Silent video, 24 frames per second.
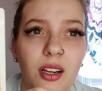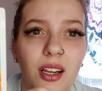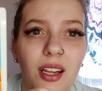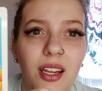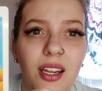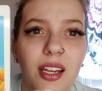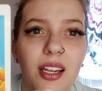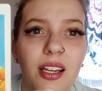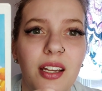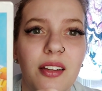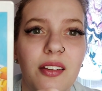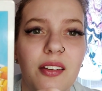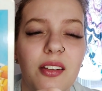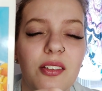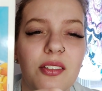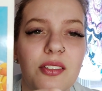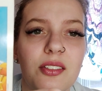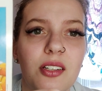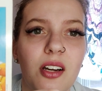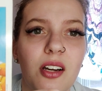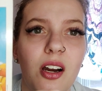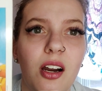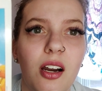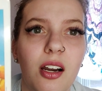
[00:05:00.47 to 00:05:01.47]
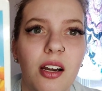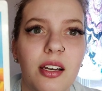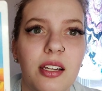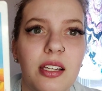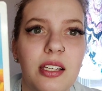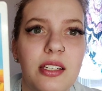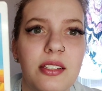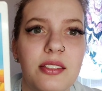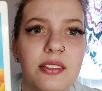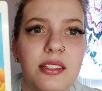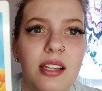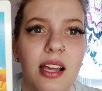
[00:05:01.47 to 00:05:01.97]
in this card,
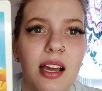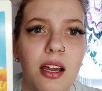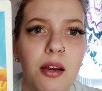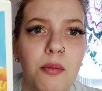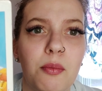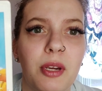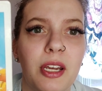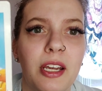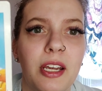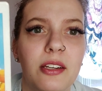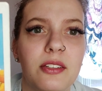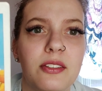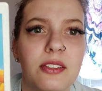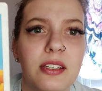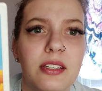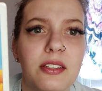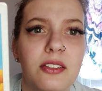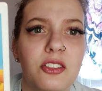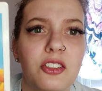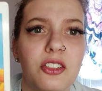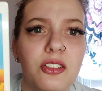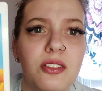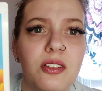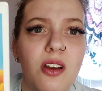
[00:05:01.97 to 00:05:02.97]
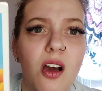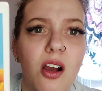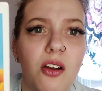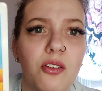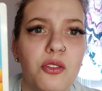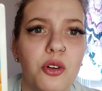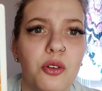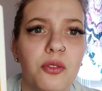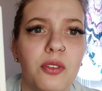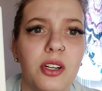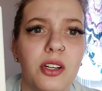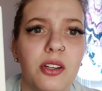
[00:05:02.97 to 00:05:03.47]
he's sad because he's just knocked
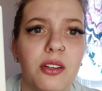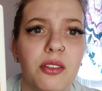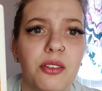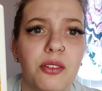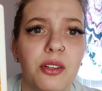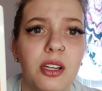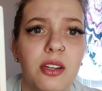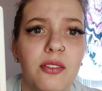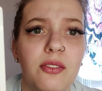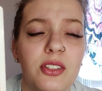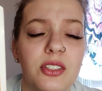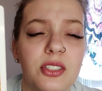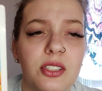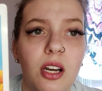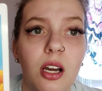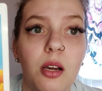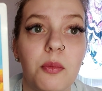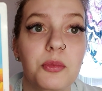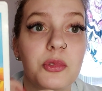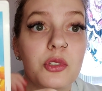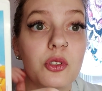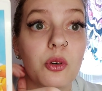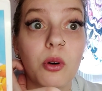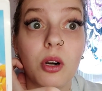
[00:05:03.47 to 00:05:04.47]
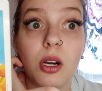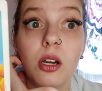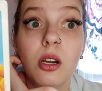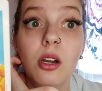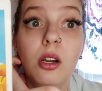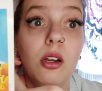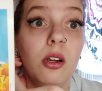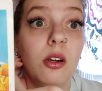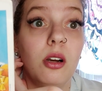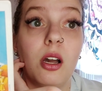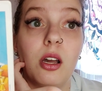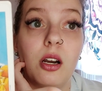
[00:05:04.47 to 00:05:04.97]
over three of his cups. Or
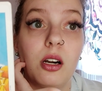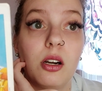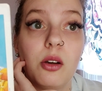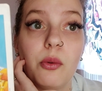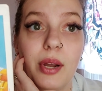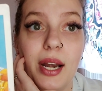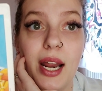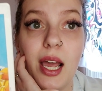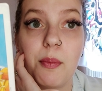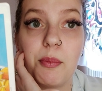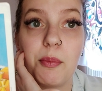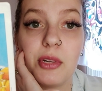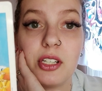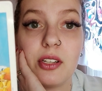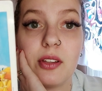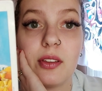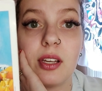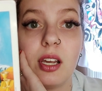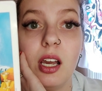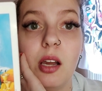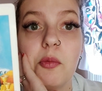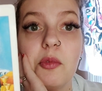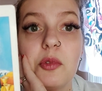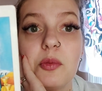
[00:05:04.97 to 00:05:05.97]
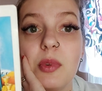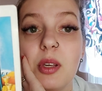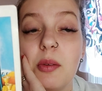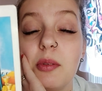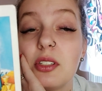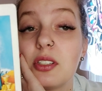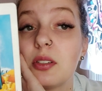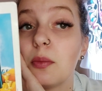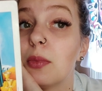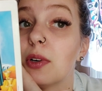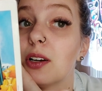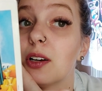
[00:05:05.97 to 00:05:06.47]
I don't know what happened to the cups. Maybe
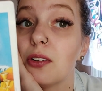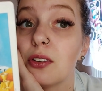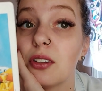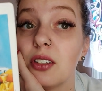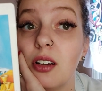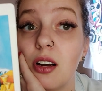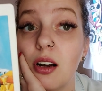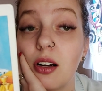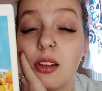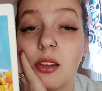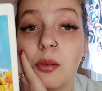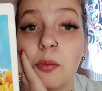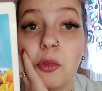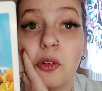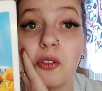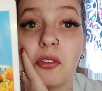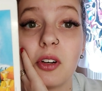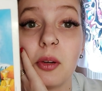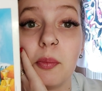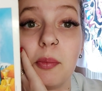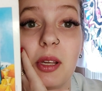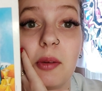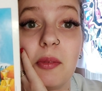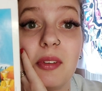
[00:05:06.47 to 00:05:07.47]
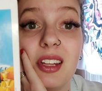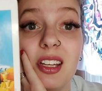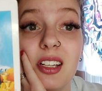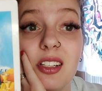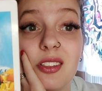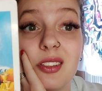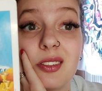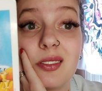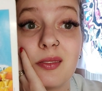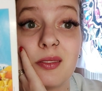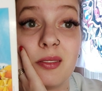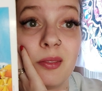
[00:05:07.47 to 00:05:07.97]
someone else knocked them over. Maybe they
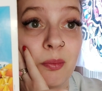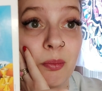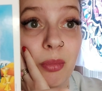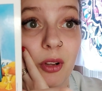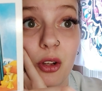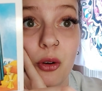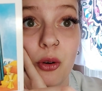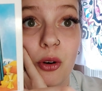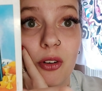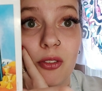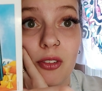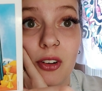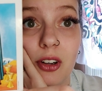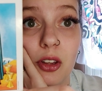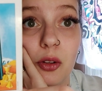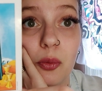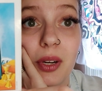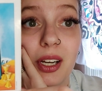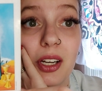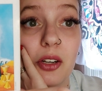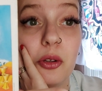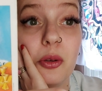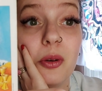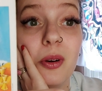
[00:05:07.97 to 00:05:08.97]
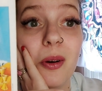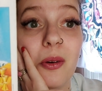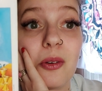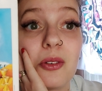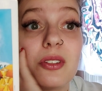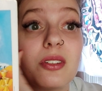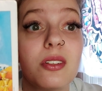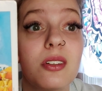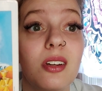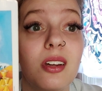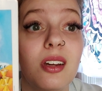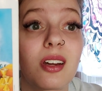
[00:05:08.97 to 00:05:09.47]
just blew over in the wind. Who knows?
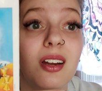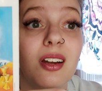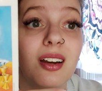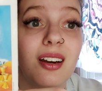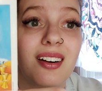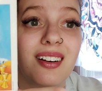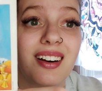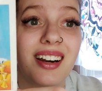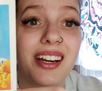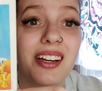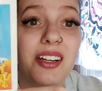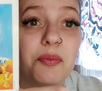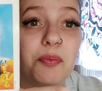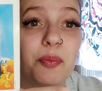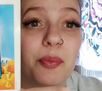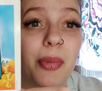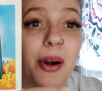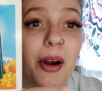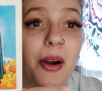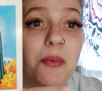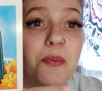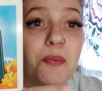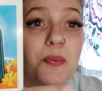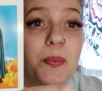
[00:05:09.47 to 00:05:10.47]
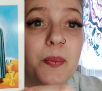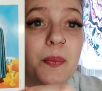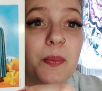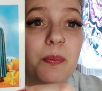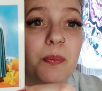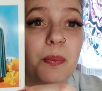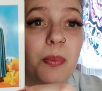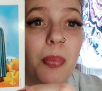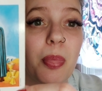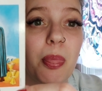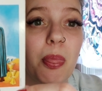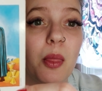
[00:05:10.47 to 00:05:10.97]
Right? But
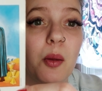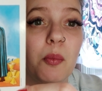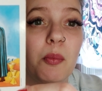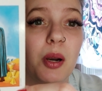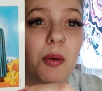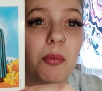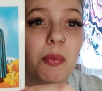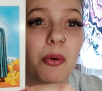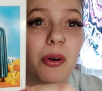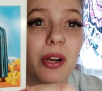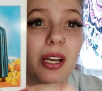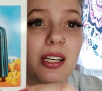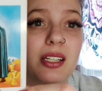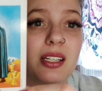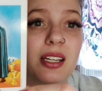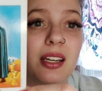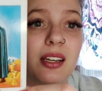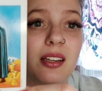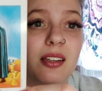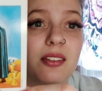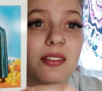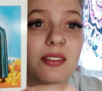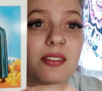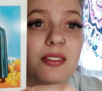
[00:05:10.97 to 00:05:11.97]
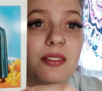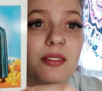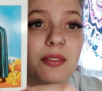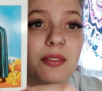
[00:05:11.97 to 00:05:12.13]
my point is,